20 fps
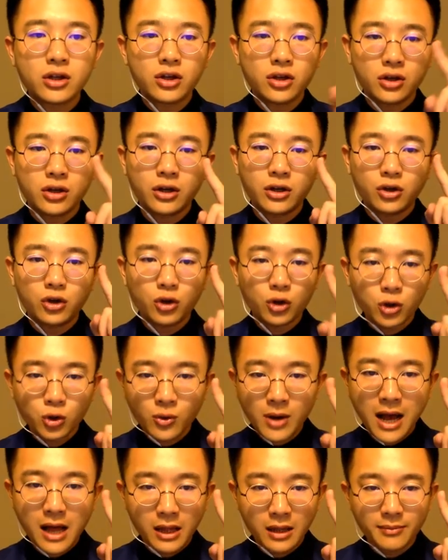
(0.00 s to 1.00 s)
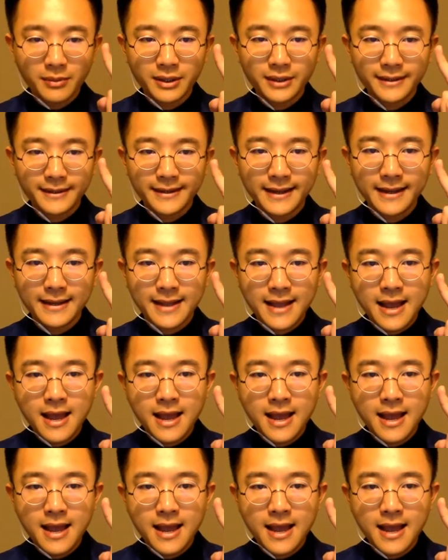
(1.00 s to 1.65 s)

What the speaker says: the two elements that